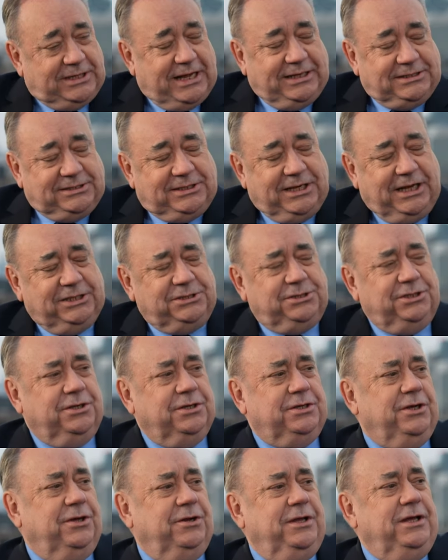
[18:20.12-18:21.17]
that stage of your
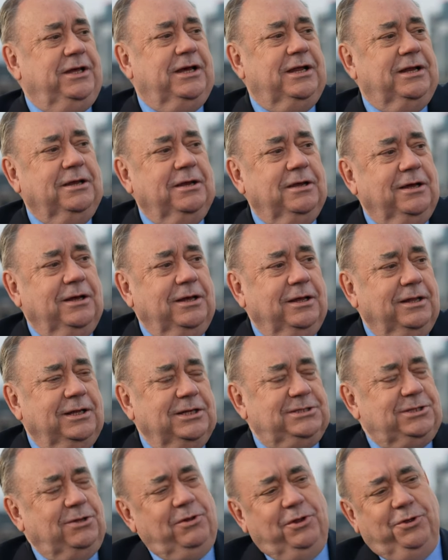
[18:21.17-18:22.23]
career. Yeah.
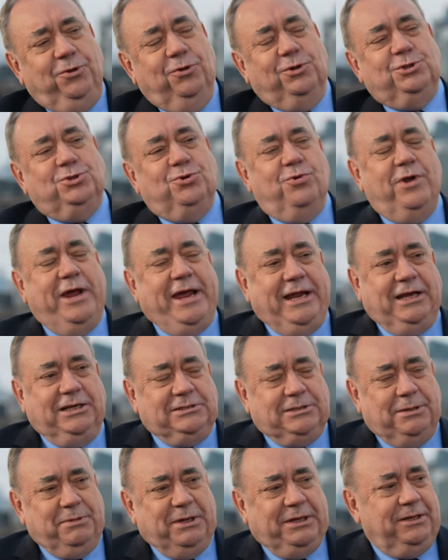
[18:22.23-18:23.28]
There's still a huge
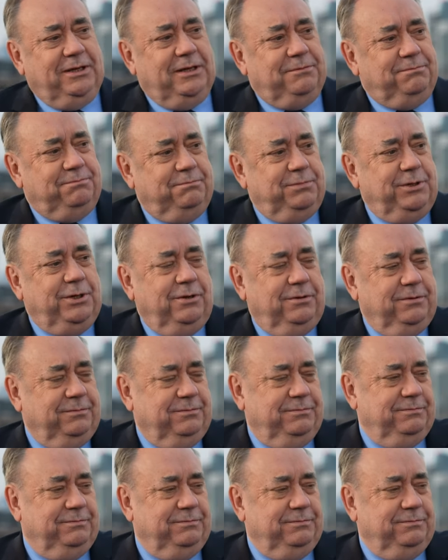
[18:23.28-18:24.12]
range. I mean, you're, you know,